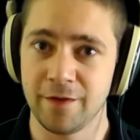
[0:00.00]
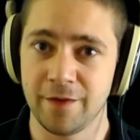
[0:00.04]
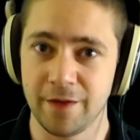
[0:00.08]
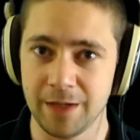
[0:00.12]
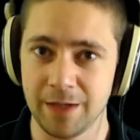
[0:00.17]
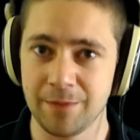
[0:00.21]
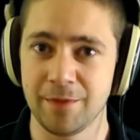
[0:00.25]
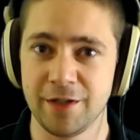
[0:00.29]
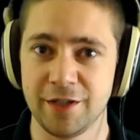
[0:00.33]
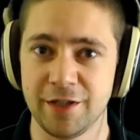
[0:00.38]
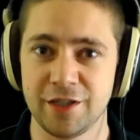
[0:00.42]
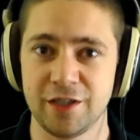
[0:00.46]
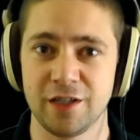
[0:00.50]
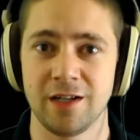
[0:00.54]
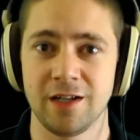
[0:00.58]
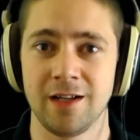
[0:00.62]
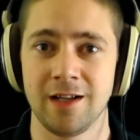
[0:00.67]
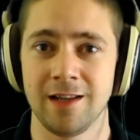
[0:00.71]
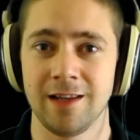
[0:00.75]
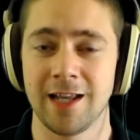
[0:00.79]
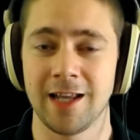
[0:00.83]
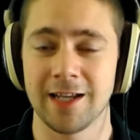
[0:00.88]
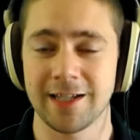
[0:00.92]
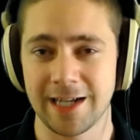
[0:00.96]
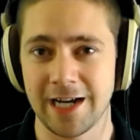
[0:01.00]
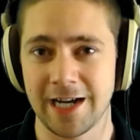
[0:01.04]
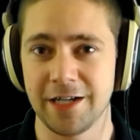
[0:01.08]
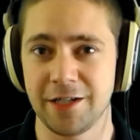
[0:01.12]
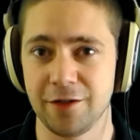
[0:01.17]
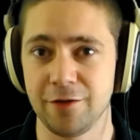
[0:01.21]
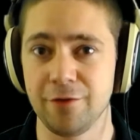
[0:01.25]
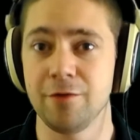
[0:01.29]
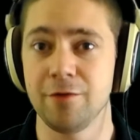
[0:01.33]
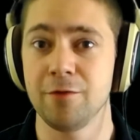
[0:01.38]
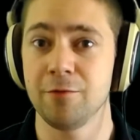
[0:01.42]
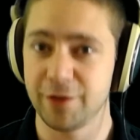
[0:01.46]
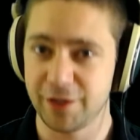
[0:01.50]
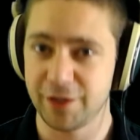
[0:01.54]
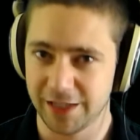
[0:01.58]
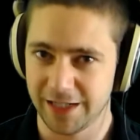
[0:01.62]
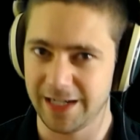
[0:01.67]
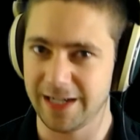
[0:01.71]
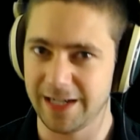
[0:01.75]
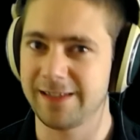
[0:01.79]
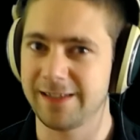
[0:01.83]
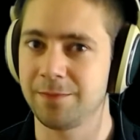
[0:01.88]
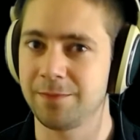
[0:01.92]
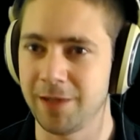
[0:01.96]
the image like I do, which I
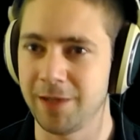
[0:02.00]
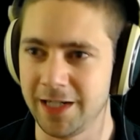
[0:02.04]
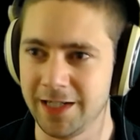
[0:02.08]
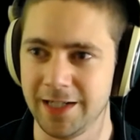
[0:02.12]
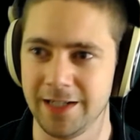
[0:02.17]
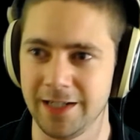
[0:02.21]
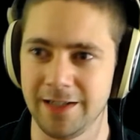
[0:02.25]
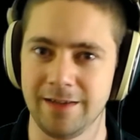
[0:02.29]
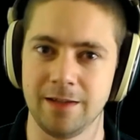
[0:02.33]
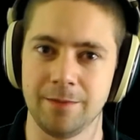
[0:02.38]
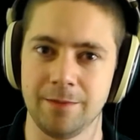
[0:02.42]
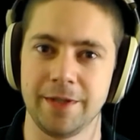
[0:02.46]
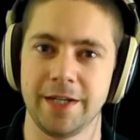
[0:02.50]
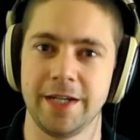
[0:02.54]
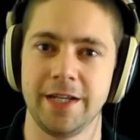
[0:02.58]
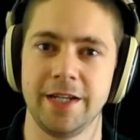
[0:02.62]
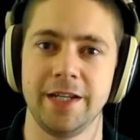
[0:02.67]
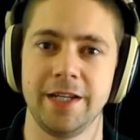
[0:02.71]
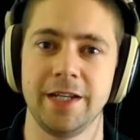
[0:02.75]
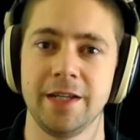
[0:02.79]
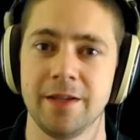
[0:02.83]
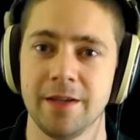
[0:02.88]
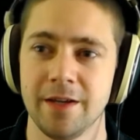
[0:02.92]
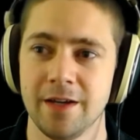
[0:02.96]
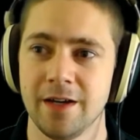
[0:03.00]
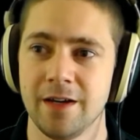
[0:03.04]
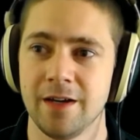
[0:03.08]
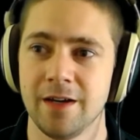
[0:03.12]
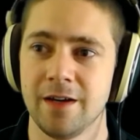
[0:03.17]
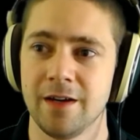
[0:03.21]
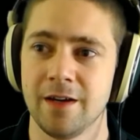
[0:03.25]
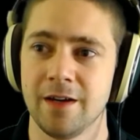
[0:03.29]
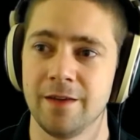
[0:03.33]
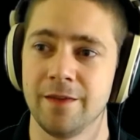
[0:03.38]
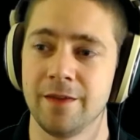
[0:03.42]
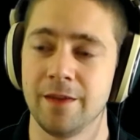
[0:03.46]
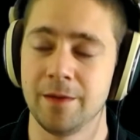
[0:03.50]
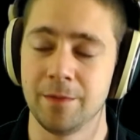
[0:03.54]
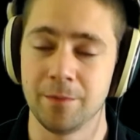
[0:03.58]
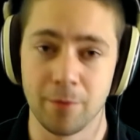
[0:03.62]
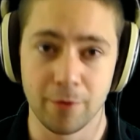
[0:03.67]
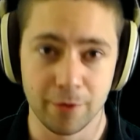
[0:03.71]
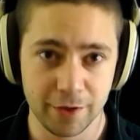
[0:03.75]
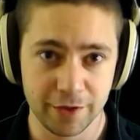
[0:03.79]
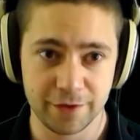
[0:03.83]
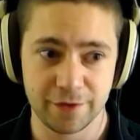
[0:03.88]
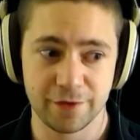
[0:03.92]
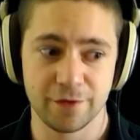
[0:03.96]
explained in the beginning, the
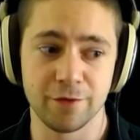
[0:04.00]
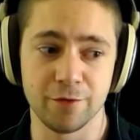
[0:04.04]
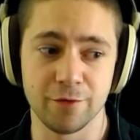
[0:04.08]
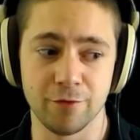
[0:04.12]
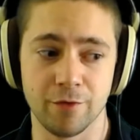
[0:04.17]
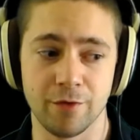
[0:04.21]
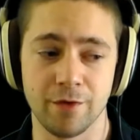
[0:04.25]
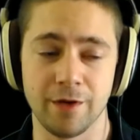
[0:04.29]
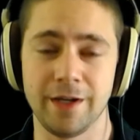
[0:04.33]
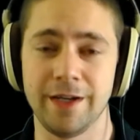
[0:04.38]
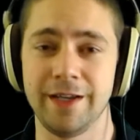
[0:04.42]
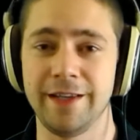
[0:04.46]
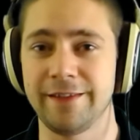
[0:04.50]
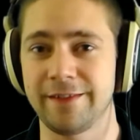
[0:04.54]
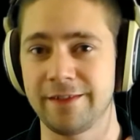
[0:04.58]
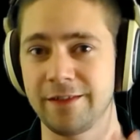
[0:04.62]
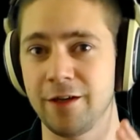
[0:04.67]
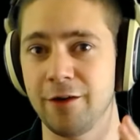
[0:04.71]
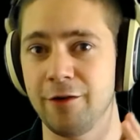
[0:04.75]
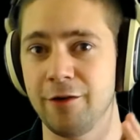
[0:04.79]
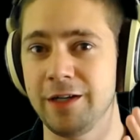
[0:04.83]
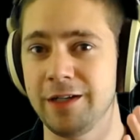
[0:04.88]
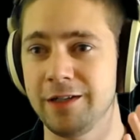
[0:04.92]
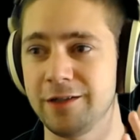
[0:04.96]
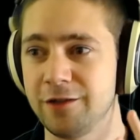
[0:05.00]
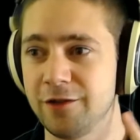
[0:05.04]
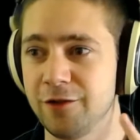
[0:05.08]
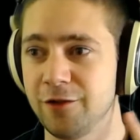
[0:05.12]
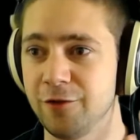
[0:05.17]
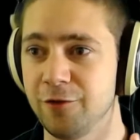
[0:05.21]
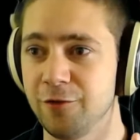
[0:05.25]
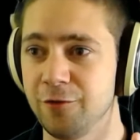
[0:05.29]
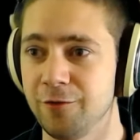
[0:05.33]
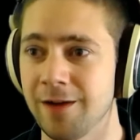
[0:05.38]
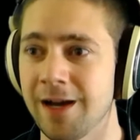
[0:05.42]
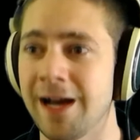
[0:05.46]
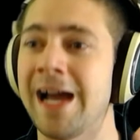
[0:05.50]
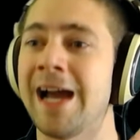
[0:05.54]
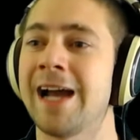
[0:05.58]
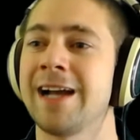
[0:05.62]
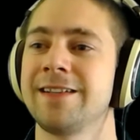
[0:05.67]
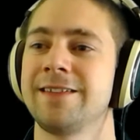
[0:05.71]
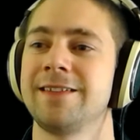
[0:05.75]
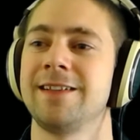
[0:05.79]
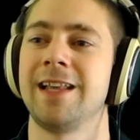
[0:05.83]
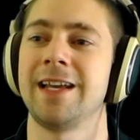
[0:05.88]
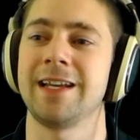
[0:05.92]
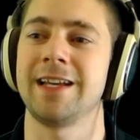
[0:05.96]
monitor is going to
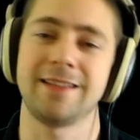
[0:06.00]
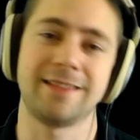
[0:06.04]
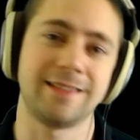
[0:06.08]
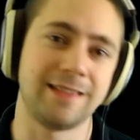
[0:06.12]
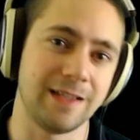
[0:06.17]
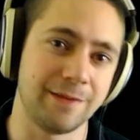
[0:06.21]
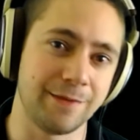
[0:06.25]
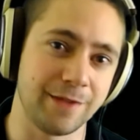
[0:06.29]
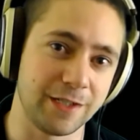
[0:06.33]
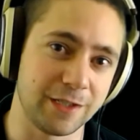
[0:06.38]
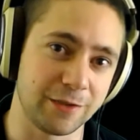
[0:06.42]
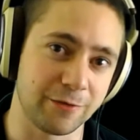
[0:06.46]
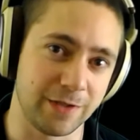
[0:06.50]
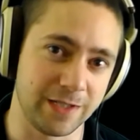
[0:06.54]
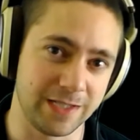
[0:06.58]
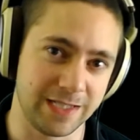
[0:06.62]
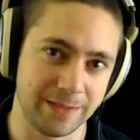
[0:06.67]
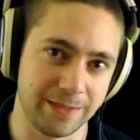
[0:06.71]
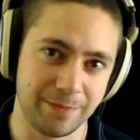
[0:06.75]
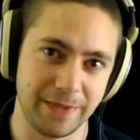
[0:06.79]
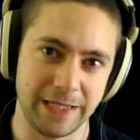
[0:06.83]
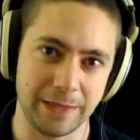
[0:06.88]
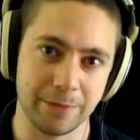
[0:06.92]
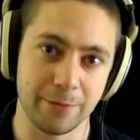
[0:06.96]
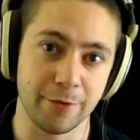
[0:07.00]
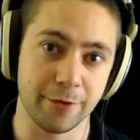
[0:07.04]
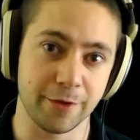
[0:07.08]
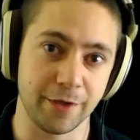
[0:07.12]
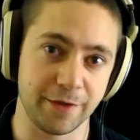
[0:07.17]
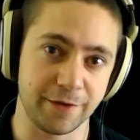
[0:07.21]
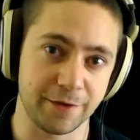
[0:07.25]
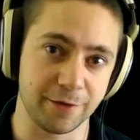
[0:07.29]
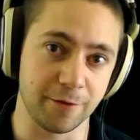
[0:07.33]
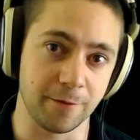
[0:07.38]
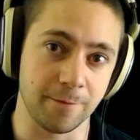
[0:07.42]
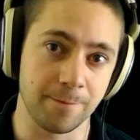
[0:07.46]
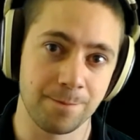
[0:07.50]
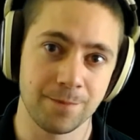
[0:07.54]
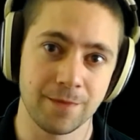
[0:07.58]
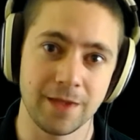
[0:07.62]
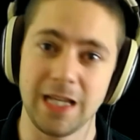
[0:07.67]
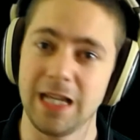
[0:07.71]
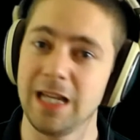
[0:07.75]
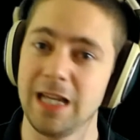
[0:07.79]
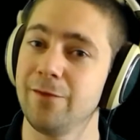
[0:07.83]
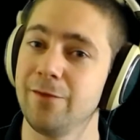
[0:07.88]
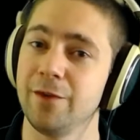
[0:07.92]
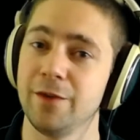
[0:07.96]
act like a 720p monitor.
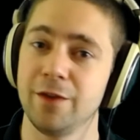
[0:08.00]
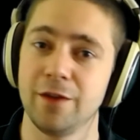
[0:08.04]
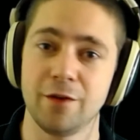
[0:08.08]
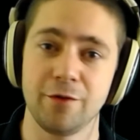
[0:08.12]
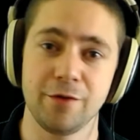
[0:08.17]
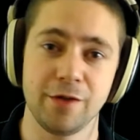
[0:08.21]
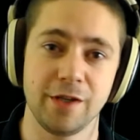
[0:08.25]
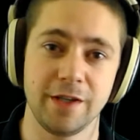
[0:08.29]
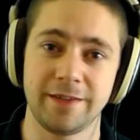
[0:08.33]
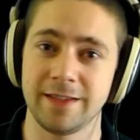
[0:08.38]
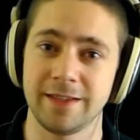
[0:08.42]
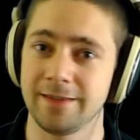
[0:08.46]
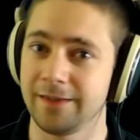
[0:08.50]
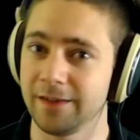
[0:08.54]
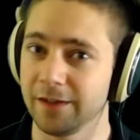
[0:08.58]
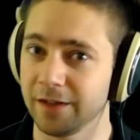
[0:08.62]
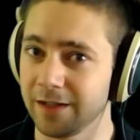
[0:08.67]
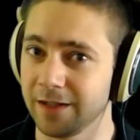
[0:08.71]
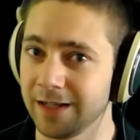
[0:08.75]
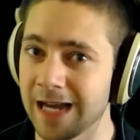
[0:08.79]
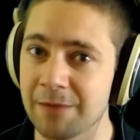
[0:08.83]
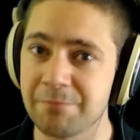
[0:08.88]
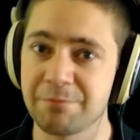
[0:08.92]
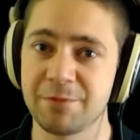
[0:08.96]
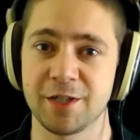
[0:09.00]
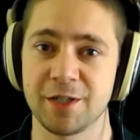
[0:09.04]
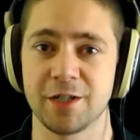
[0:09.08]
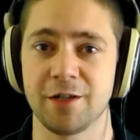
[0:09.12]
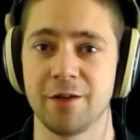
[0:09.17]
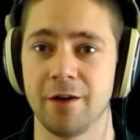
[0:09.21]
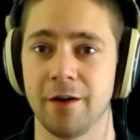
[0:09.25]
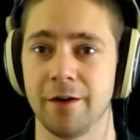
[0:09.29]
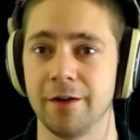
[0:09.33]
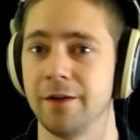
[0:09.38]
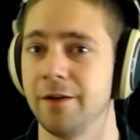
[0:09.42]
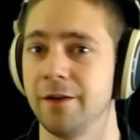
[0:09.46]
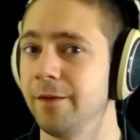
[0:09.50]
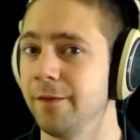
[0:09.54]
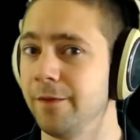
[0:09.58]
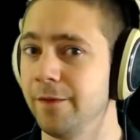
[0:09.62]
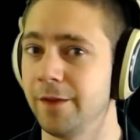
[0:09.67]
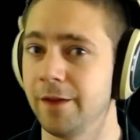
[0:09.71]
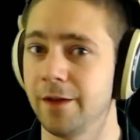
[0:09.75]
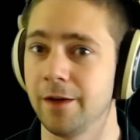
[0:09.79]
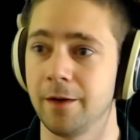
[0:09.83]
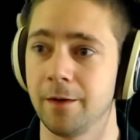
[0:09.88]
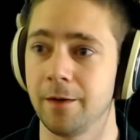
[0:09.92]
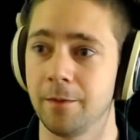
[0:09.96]
Even though you set the capture card,
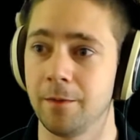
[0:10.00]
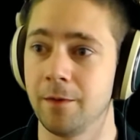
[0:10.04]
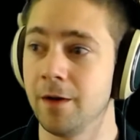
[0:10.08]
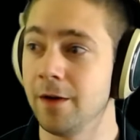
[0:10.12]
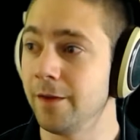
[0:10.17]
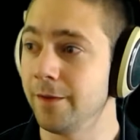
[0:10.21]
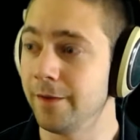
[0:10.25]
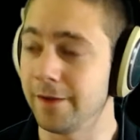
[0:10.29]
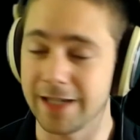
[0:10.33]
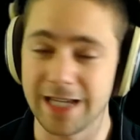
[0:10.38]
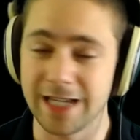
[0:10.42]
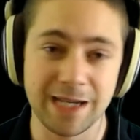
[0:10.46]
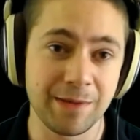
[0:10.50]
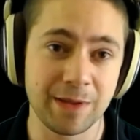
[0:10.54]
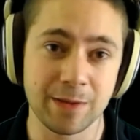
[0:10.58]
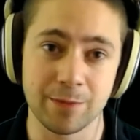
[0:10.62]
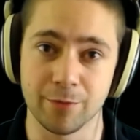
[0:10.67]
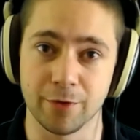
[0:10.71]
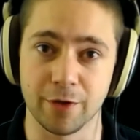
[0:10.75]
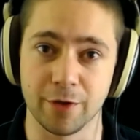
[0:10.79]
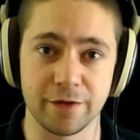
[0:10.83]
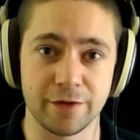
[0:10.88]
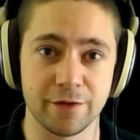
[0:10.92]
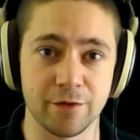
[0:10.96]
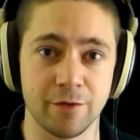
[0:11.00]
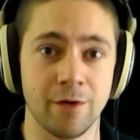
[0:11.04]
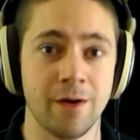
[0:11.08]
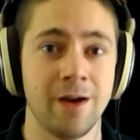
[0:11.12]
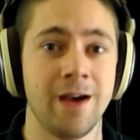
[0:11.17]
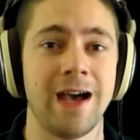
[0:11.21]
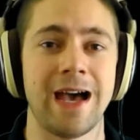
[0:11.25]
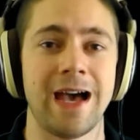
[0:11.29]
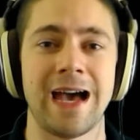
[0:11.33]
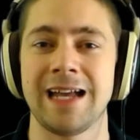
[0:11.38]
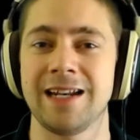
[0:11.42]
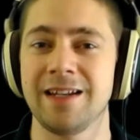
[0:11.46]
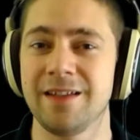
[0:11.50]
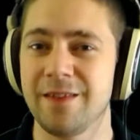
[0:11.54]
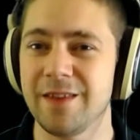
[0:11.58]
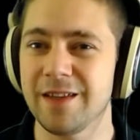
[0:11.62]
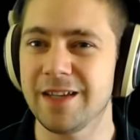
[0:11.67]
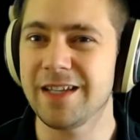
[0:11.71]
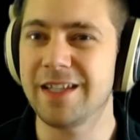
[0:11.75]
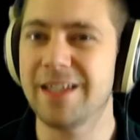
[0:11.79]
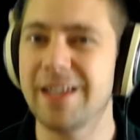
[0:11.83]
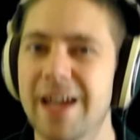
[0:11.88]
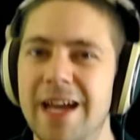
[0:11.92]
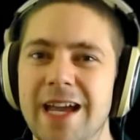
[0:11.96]
the gaming monitor, and the
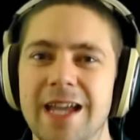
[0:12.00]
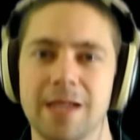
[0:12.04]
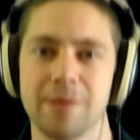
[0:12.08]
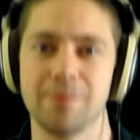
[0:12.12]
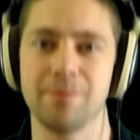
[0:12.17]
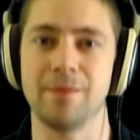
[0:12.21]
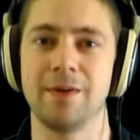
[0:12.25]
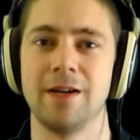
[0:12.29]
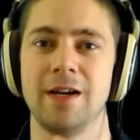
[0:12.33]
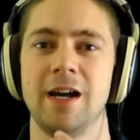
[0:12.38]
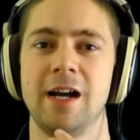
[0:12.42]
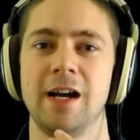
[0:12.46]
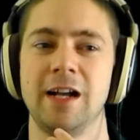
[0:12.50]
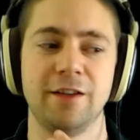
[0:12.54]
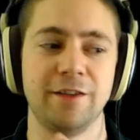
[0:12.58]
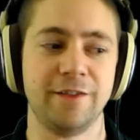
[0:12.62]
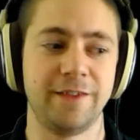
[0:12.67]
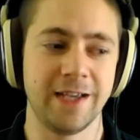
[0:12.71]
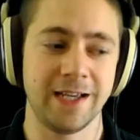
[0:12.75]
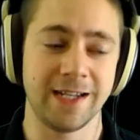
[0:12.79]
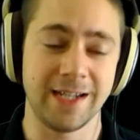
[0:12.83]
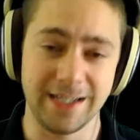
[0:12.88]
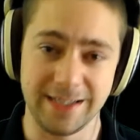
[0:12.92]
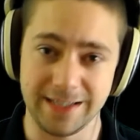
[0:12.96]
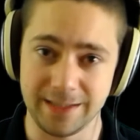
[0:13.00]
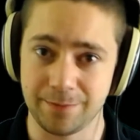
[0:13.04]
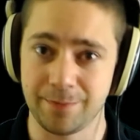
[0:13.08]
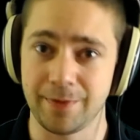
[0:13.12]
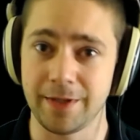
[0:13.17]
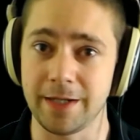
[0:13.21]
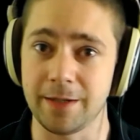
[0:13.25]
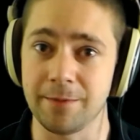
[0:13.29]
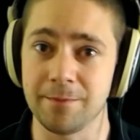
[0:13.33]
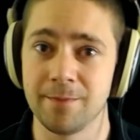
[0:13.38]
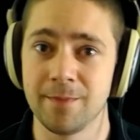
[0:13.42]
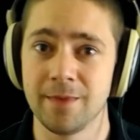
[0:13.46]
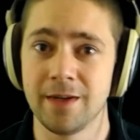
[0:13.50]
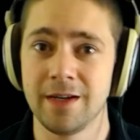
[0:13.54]
game to 1080p,